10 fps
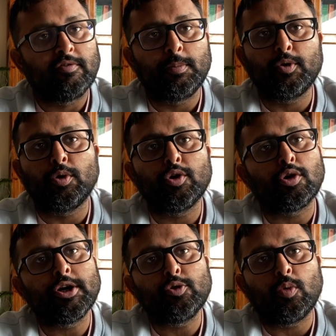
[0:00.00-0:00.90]
they will be going
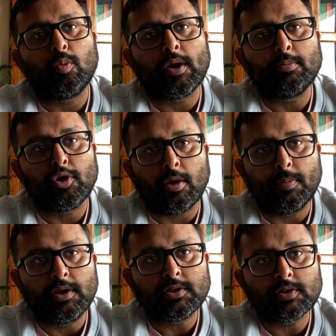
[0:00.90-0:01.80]
only to one
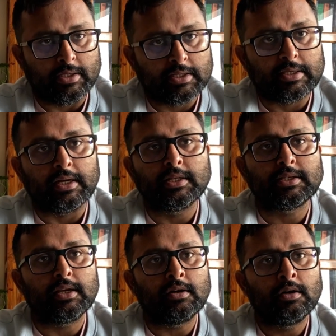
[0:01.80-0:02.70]
monopolist. He's a single seller.